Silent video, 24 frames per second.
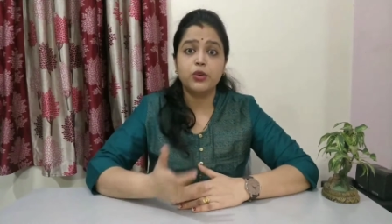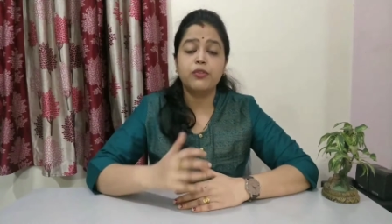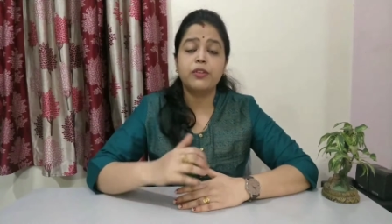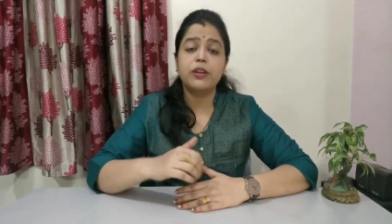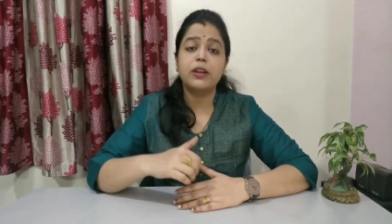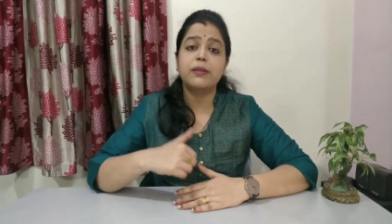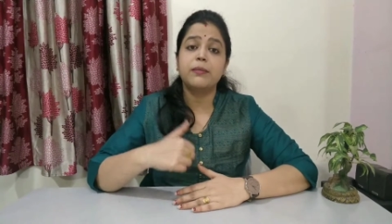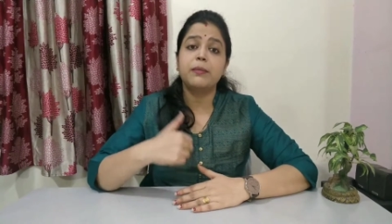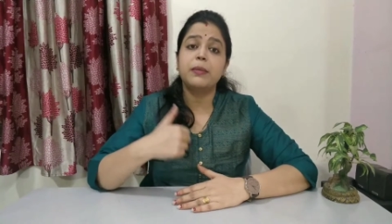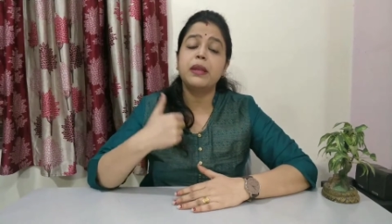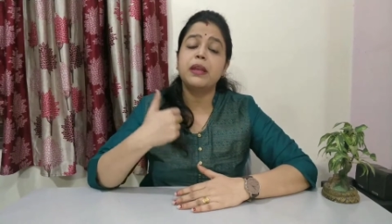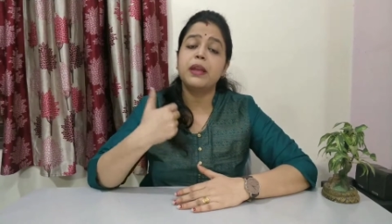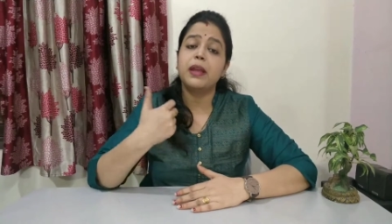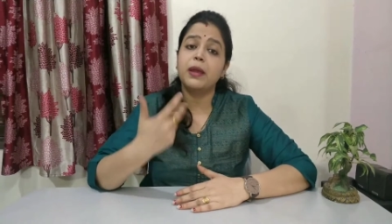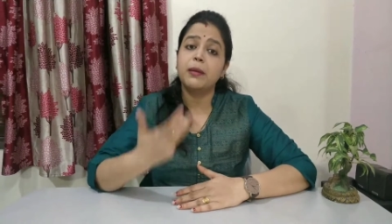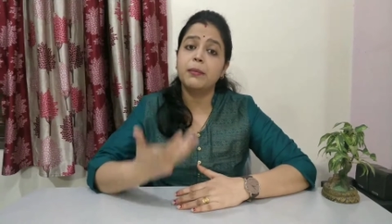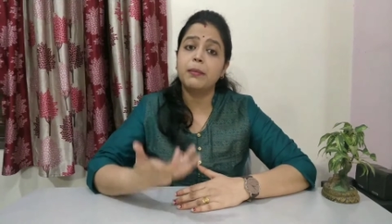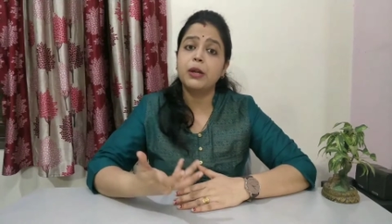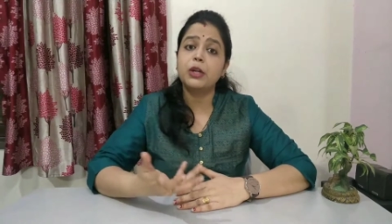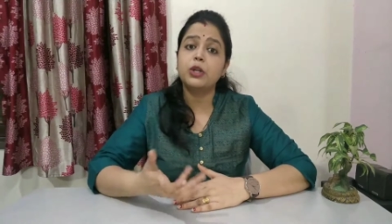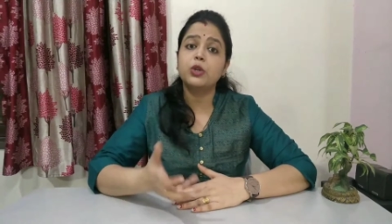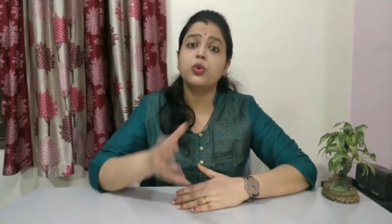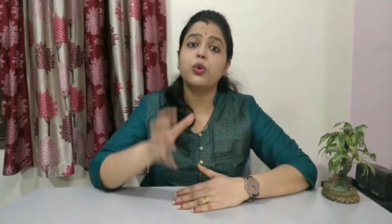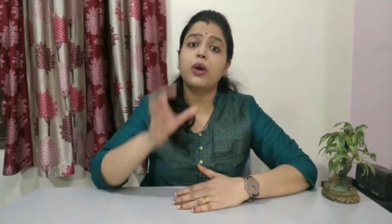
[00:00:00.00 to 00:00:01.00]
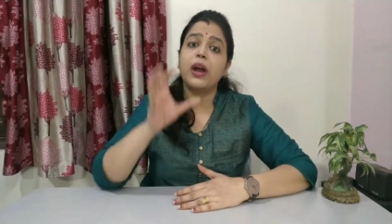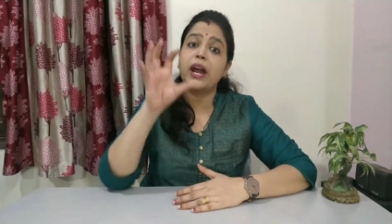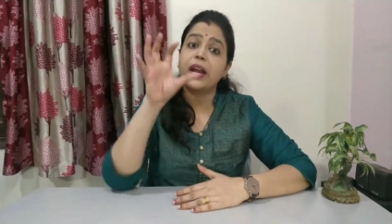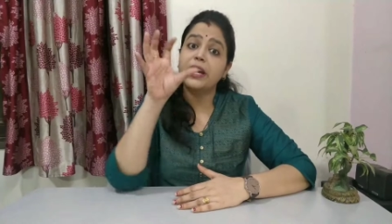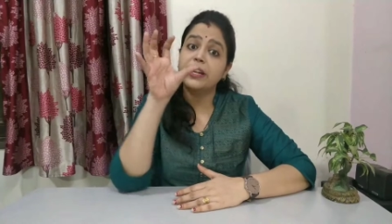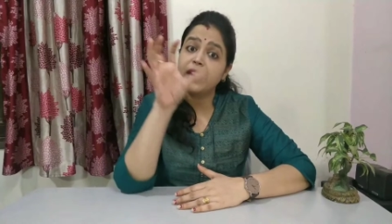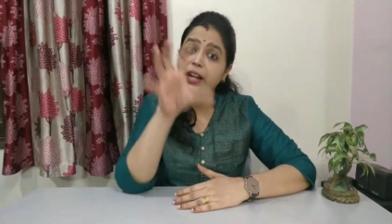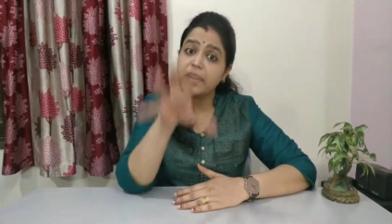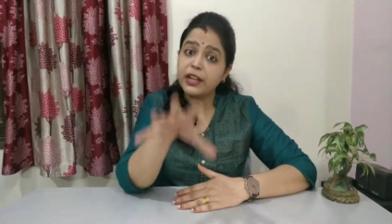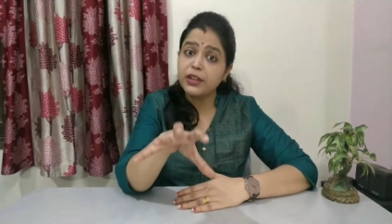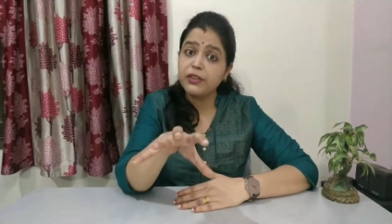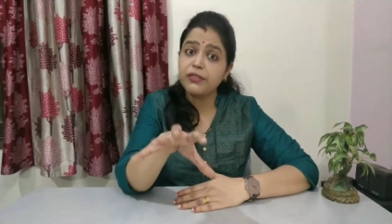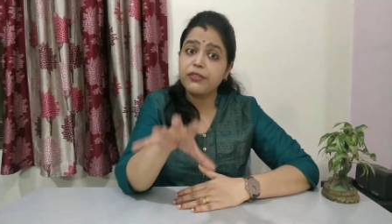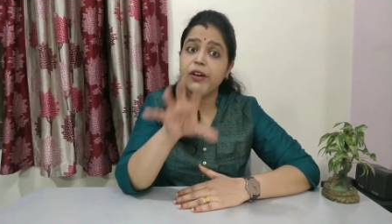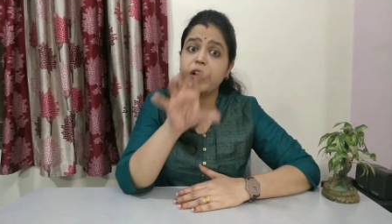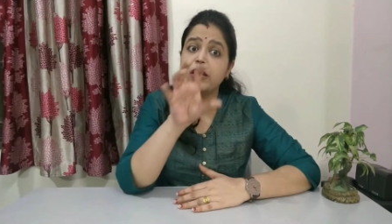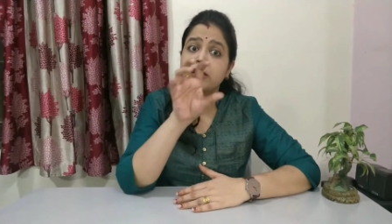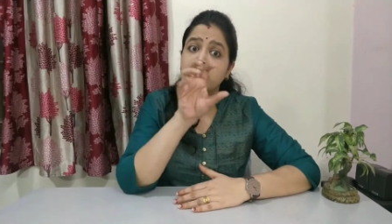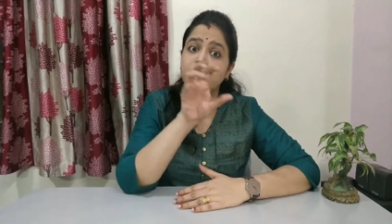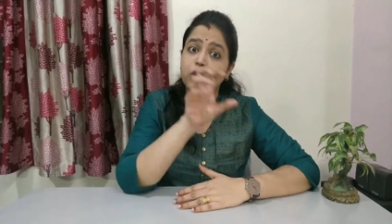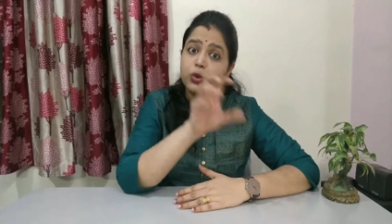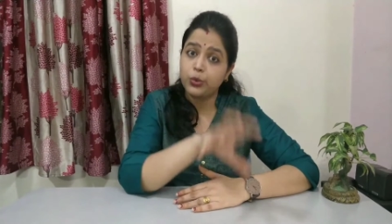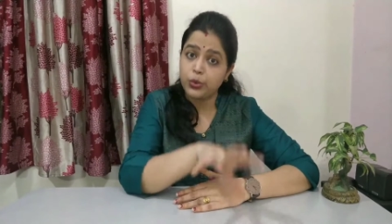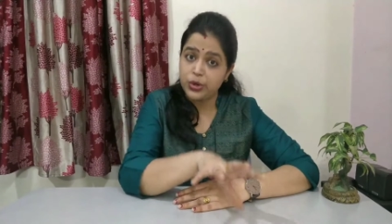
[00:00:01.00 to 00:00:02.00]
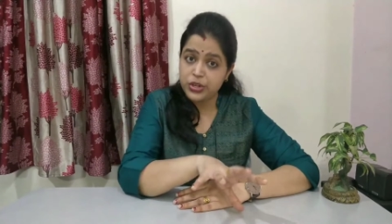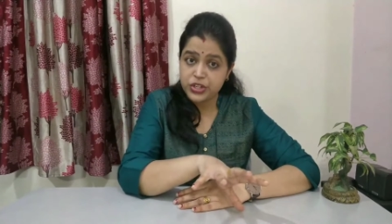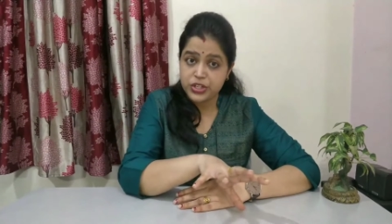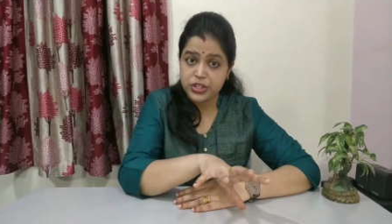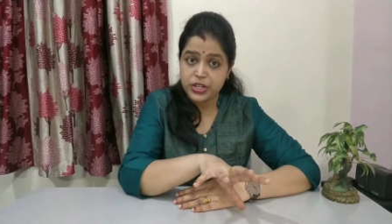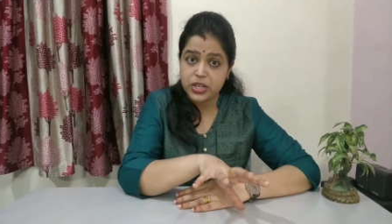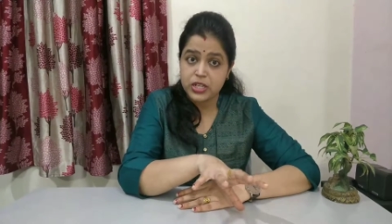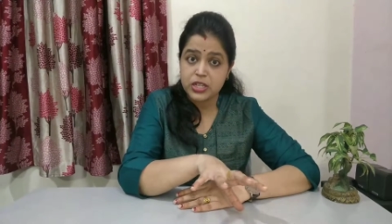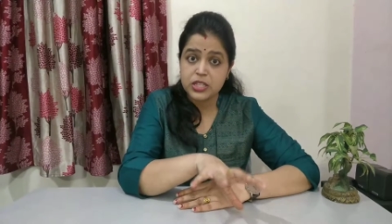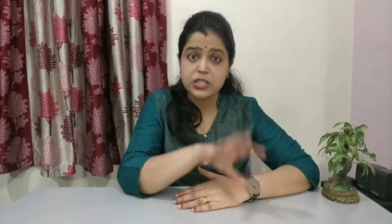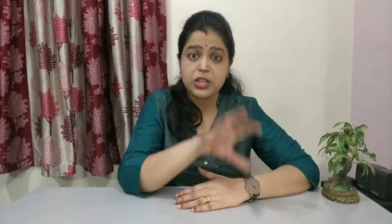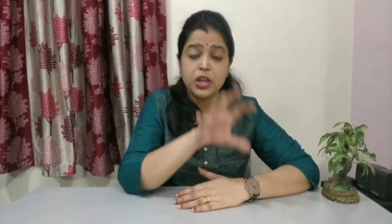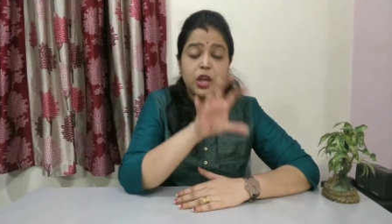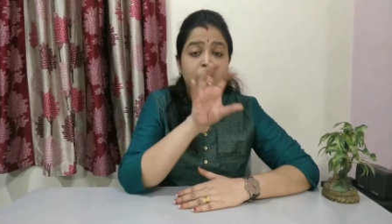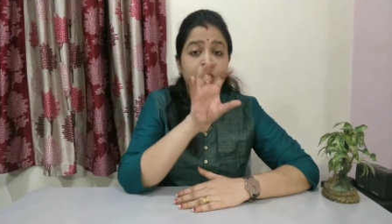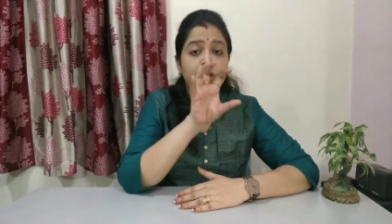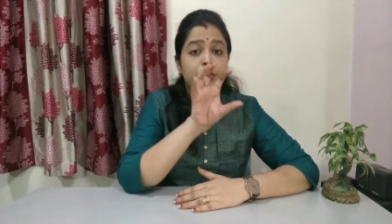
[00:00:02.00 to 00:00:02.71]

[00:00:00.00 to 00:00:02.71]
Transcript: you will be able to identify the questions